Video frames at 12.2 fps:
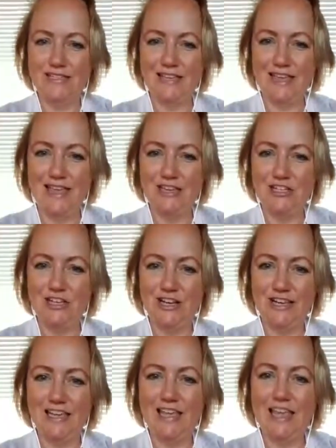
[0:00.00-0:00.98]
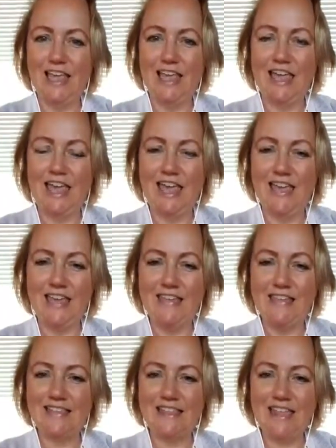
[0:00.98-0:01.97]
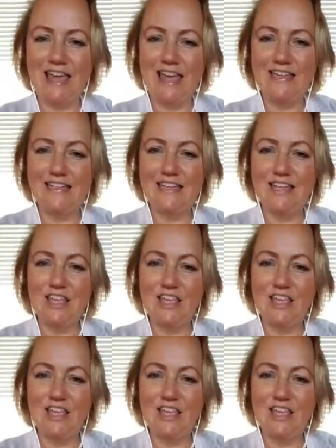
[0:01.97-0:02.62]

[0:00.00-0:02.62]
say actually is that